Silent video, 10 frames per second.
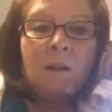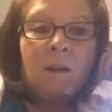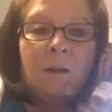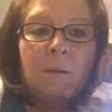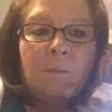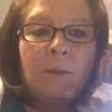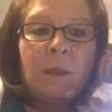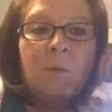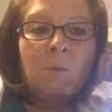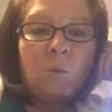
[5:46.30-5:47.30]

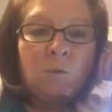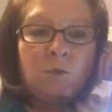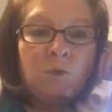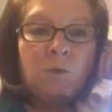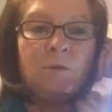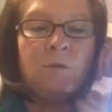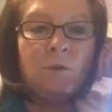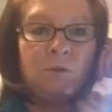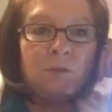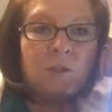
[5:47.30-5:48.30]
And two of the
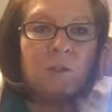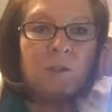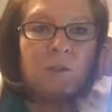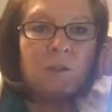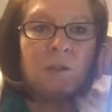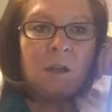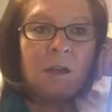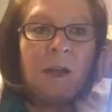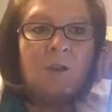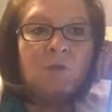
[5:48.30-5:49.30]
nurses
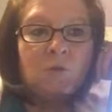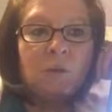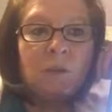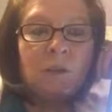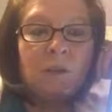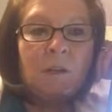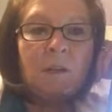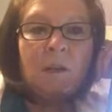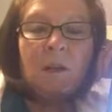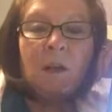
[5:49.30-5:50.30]
actually
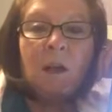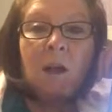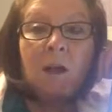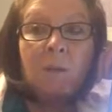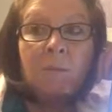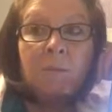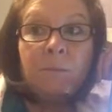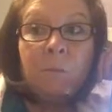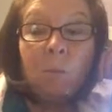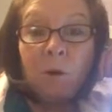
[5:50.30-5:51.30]

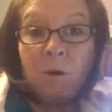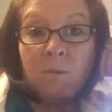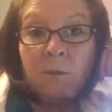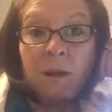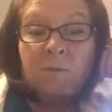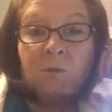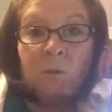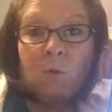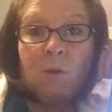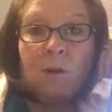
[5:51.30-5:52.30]
work my
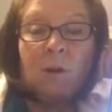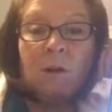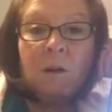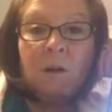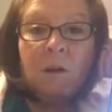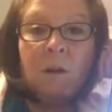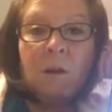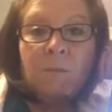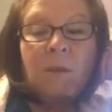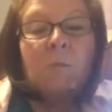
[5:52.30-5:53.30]
floor.
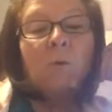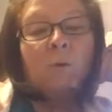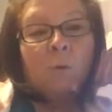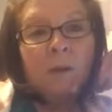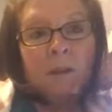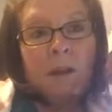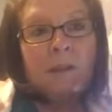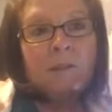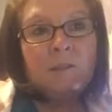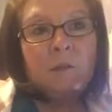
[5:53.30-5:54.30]
They both work
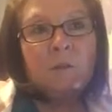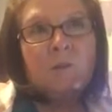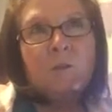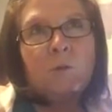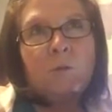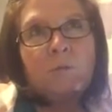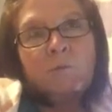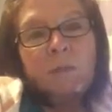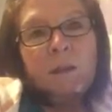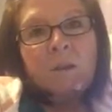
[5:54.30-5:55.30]
nights though, so
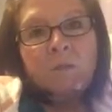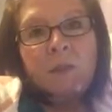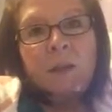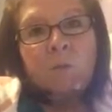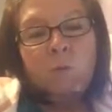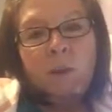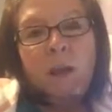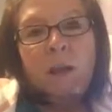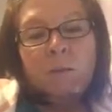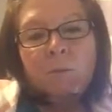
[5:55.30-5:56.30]
if they would
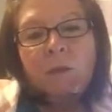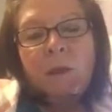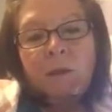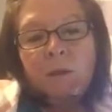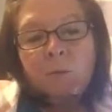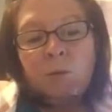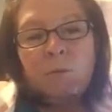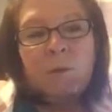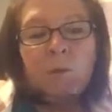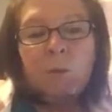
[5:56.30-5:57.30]
hang blood, it
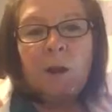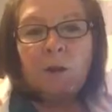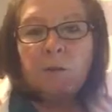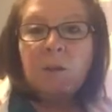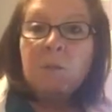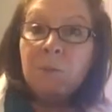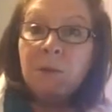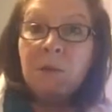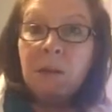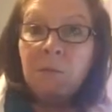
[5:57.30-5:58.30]
would be a rarity,
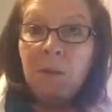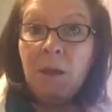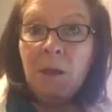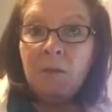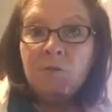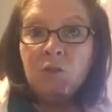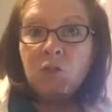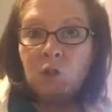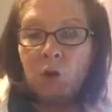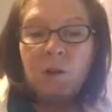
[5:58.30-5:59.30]
but they may have to
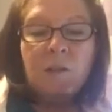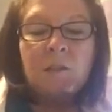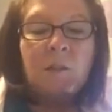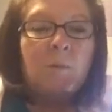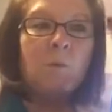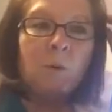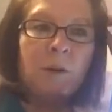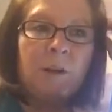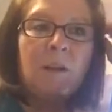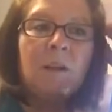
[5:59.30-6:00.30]
start it some
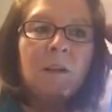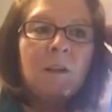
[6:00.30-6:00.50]
morning.